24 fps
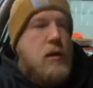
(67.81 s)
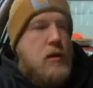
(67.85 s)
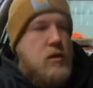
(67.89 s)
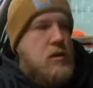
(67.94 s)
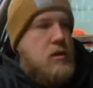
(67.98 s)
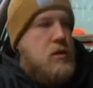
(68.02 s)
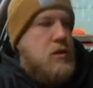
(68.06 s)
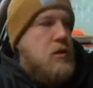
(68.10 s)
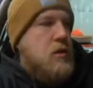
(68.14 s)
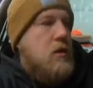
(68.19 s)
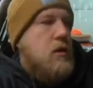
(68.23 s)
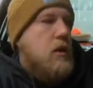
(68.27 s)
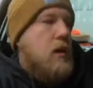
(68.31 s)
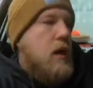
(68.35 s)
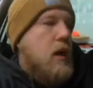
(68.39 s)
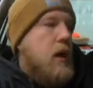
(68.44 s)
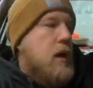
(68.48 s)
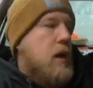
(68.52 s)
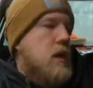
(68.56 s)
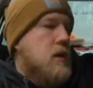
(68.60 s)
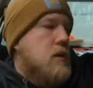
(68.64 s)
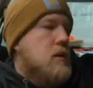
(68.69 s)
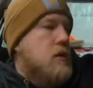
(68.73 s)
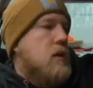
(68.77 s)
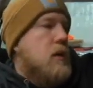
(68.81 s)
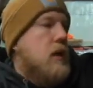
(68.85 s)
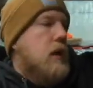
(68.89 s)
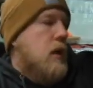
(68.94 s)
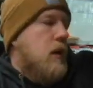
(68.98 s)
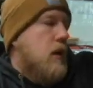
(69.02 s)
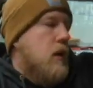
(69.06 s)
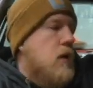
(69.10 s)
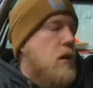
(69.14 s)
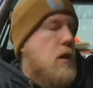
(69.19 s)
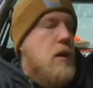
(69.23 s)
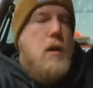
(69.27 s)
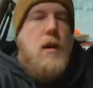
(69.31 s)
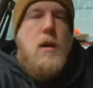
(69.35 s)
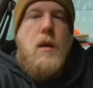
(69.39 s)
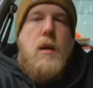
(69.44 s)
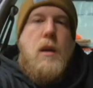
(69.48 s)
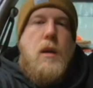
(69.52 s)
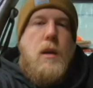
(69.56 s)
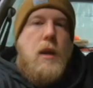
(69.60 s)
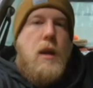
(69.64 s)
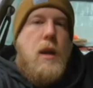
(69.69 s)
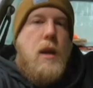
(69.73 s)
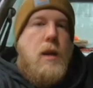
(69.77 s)
Just so you guys like
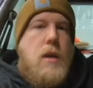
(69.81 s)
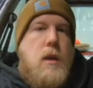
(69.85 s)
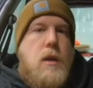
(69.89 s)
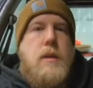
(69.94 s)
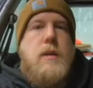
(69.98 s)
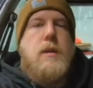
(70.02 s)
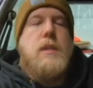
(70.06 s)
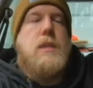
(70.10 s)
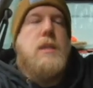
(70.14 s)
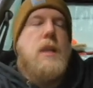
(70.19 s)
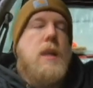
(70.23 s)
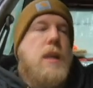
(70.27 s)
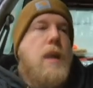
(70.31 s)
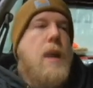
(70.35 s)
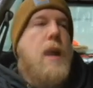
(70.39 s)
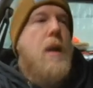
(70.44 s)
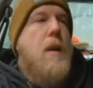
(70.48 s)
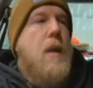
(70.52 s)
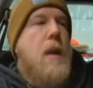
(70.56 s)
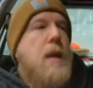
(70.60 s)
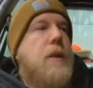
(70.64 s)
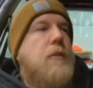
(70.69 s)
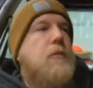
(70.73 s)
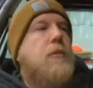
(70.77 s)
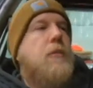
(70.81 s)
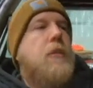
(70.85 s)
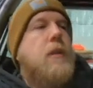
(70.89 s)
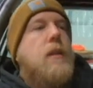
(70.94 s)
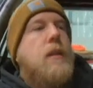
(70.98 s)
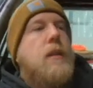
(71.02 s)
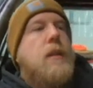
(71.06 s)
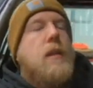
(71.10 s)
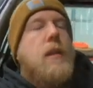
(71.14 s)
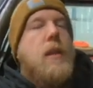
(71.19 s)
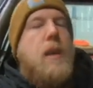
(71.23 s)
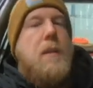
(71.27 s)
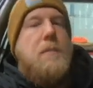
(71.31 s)
kind of understand how I fit in it.